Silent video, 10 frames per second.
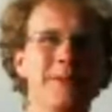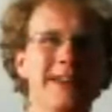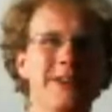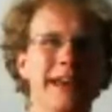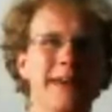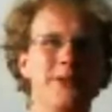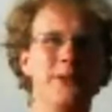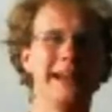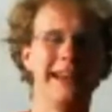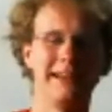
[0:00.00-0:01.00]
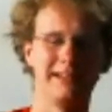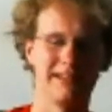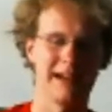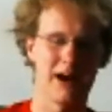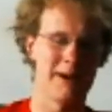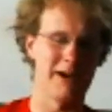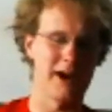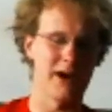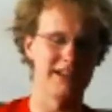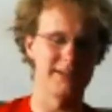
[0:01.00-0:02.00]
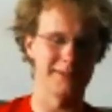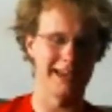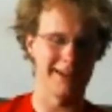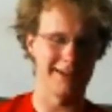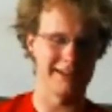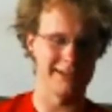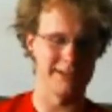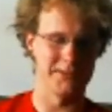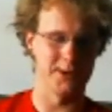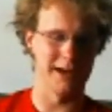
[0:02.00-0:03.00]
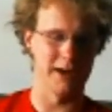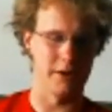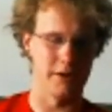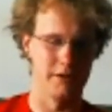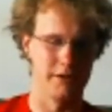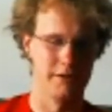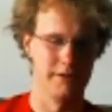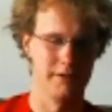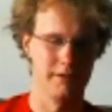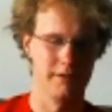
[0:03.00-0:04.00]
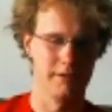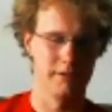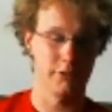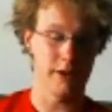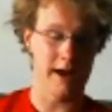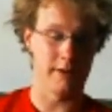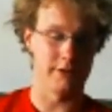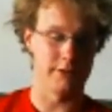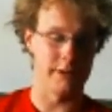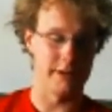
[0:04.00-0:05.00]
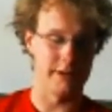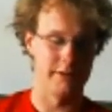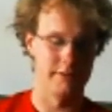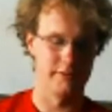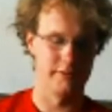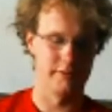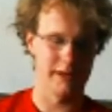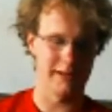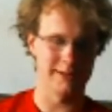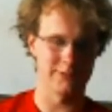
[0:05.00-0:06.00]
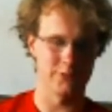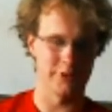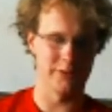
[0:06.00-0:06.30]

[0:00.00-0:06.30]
medal game tweeting how about how awesome Canada is for an hour, three hours really. I lost 40